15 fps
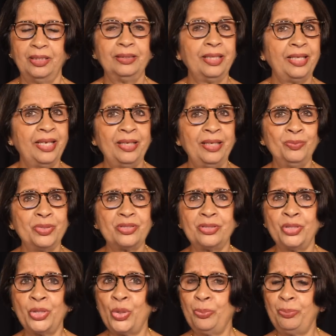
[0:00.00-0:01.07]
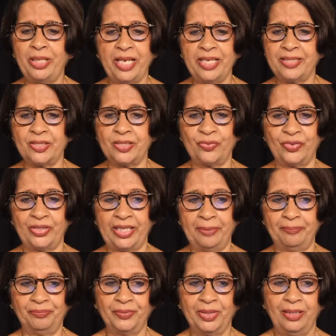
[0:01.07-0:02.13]
There was no place for
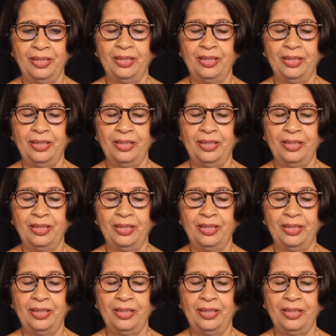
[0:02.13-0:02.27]
them.